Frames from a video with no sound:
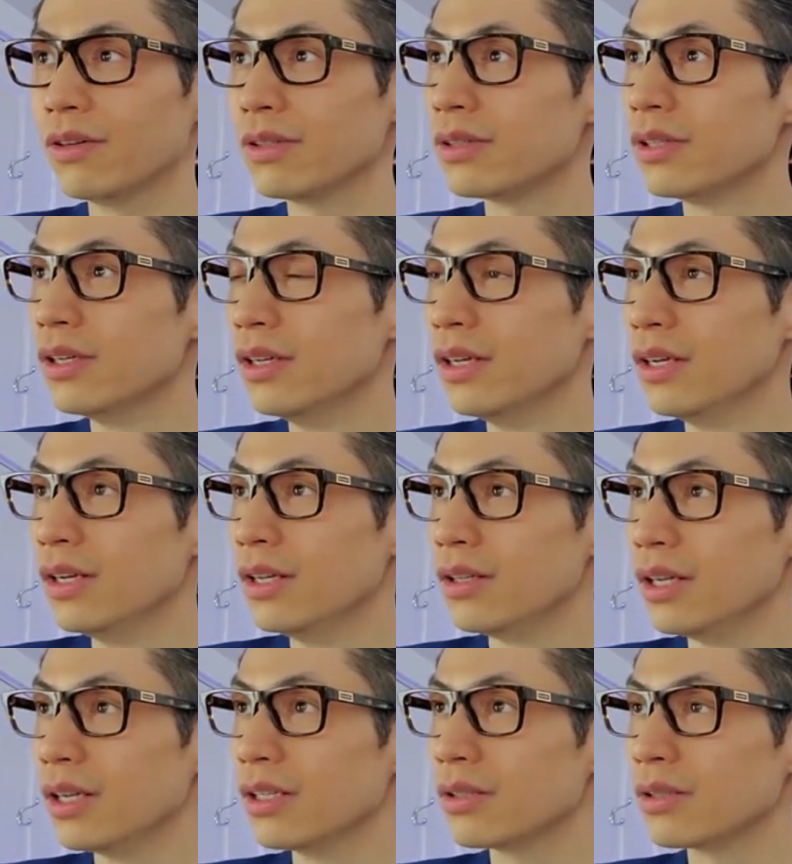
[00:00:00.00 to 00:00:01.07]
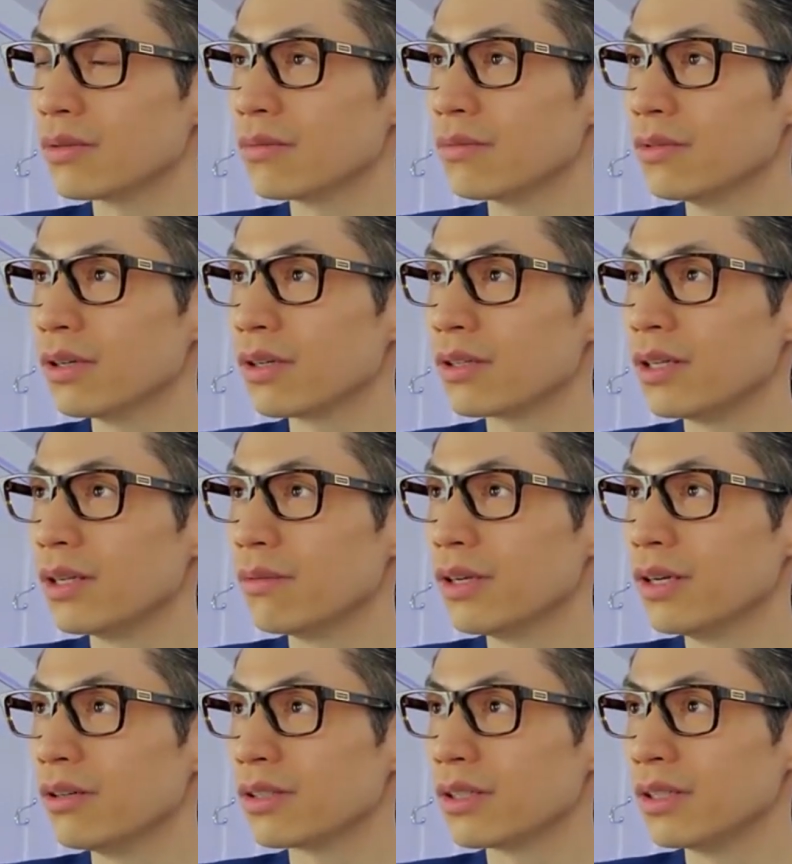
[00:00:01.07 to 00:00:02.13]
those things work, then
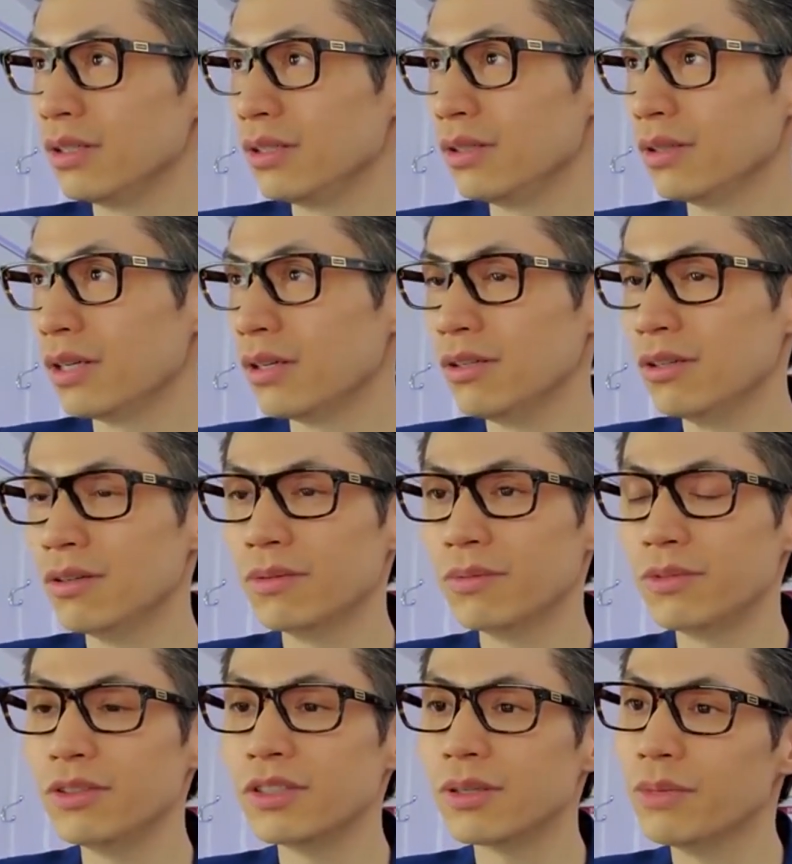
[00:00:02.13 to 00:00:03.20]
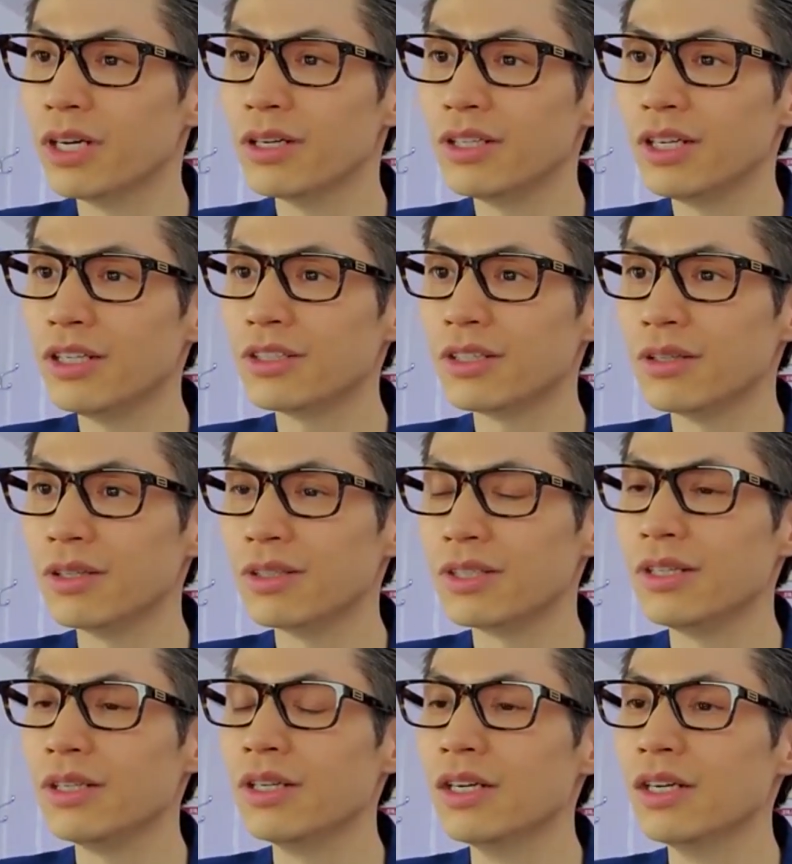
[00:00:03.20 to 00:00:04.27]
what else can I do? I don't know. Do some meditation.
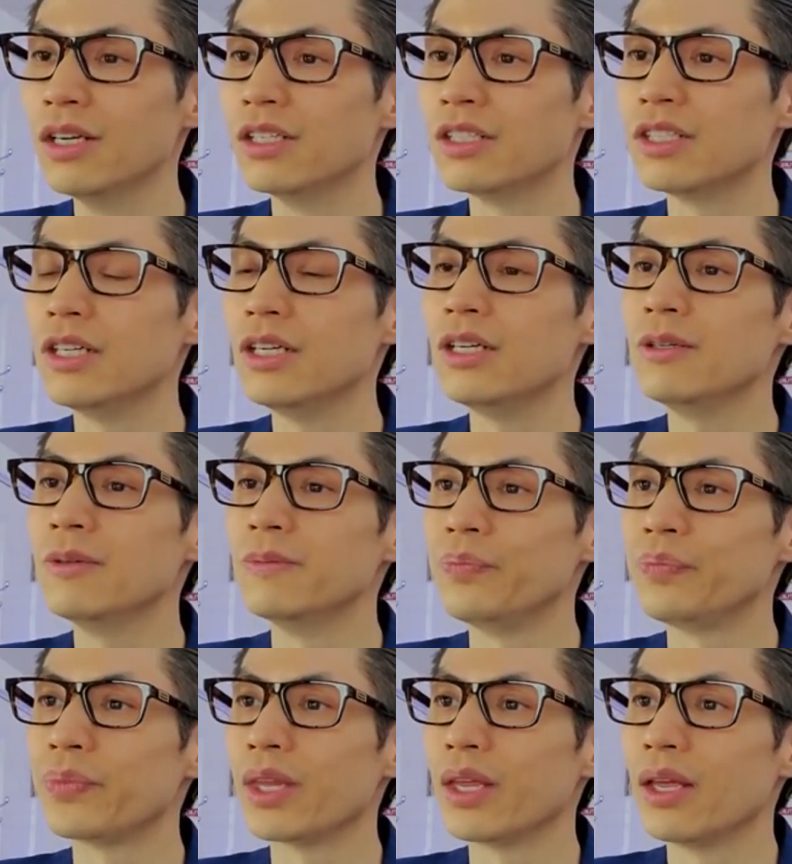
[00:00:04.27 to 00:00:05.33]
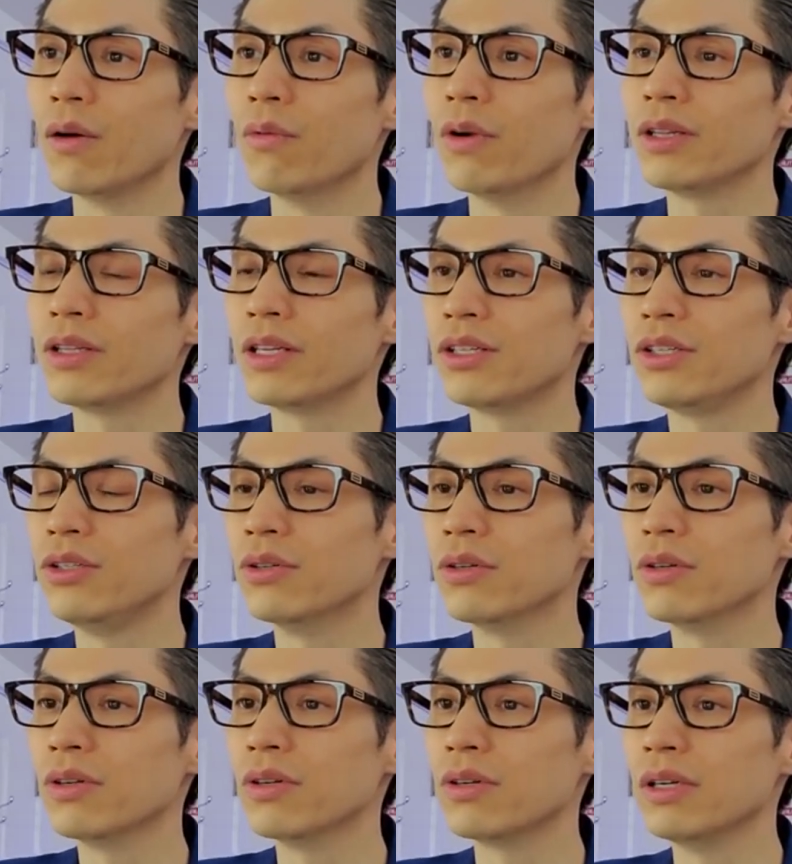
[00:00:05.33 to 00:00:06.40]
See what does
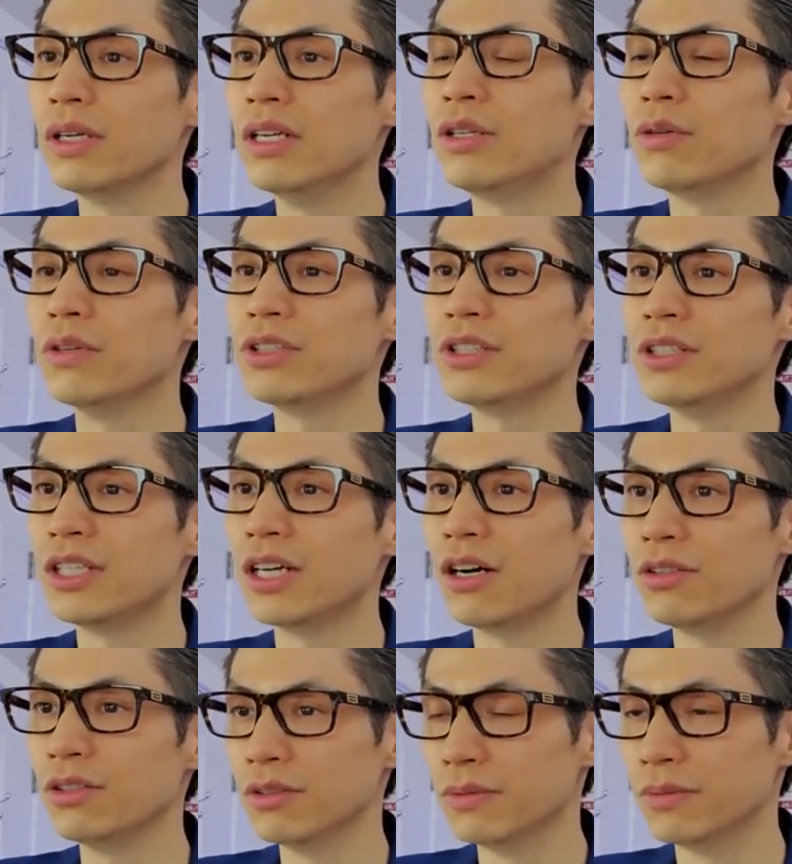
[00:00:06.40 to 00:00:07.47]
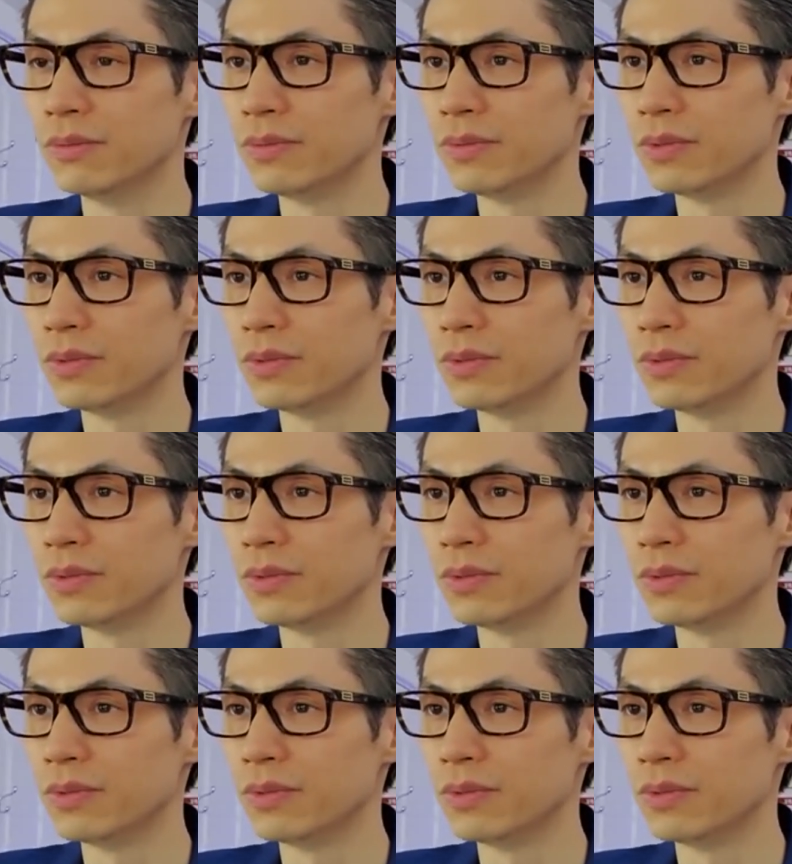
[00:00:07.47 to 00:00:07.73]
your intuition tell you?